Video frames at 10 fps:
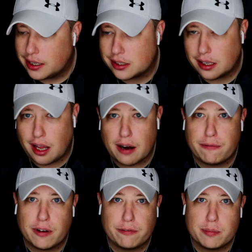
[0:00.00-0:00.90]
it's a lot of
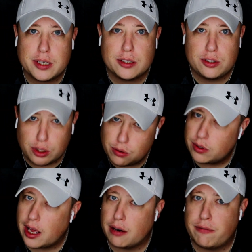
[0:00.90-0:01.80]
fun for me to do,
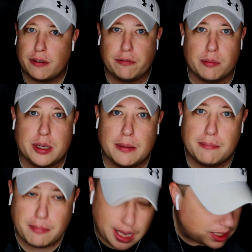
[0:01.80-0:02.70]
a lot of fun for me to
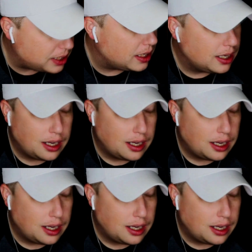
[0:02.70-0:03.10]
make,